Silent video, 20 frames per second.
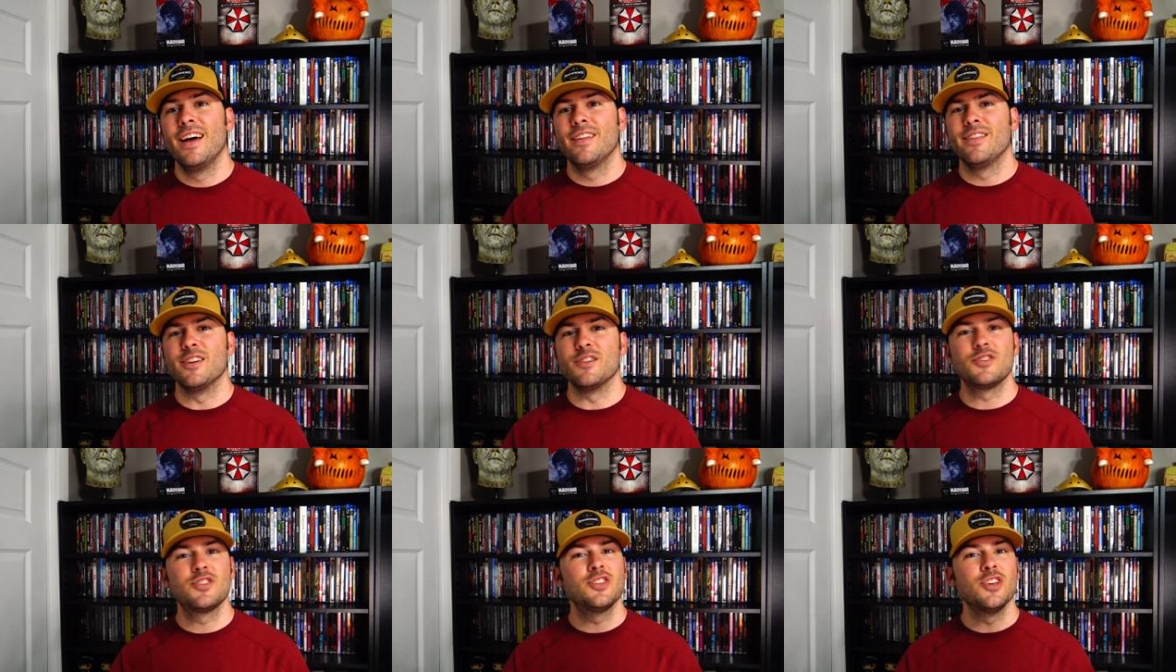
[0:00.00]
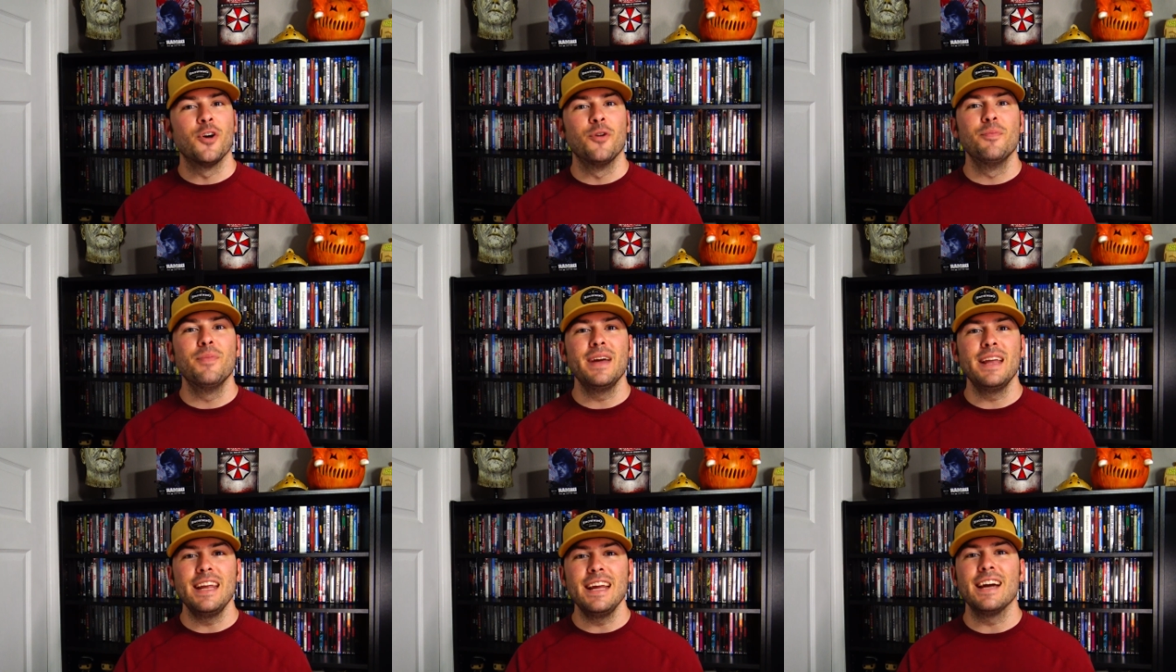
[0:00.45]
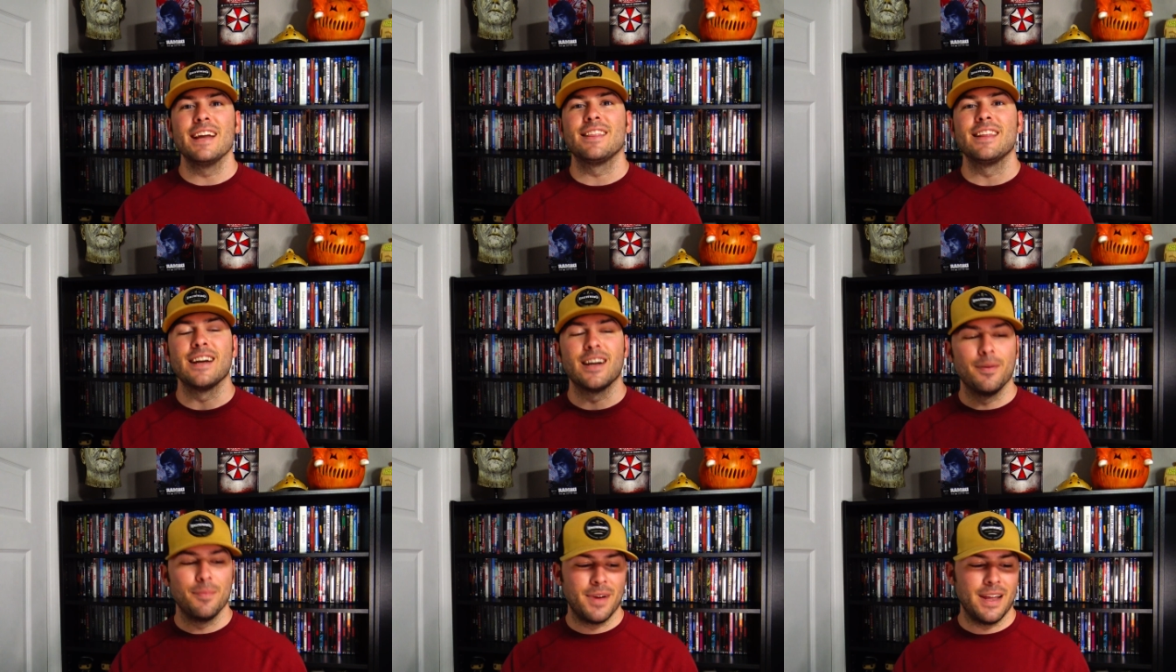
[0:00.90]
there's so many, I
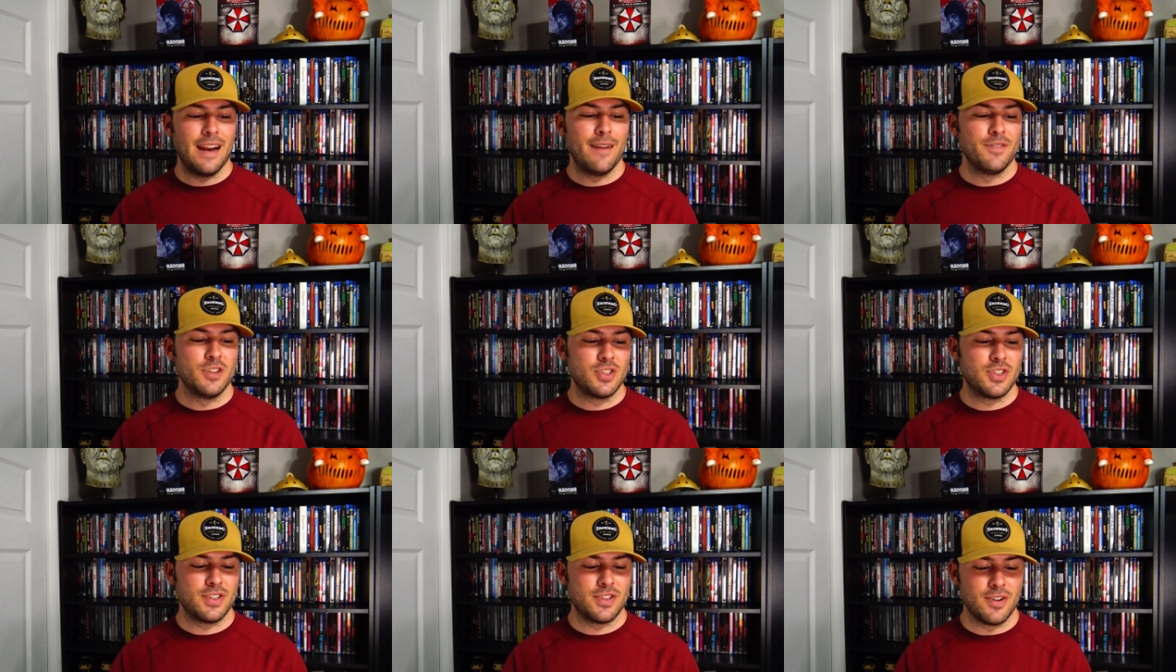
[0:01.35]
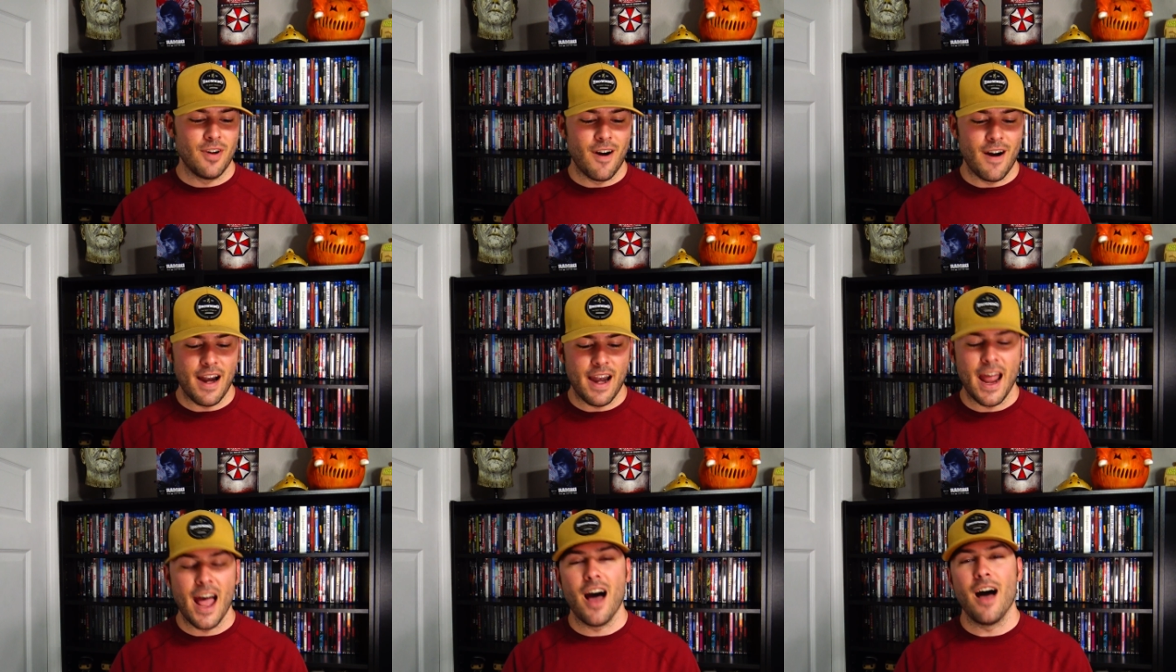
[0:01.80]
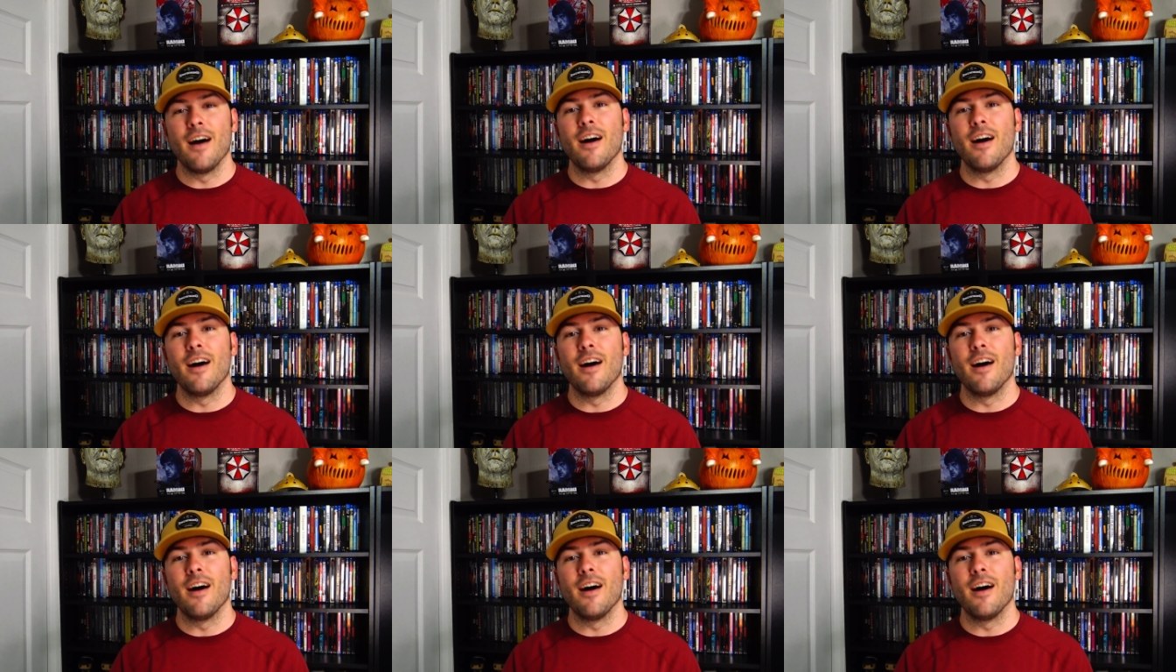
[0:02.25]
think I'm going to have to start now.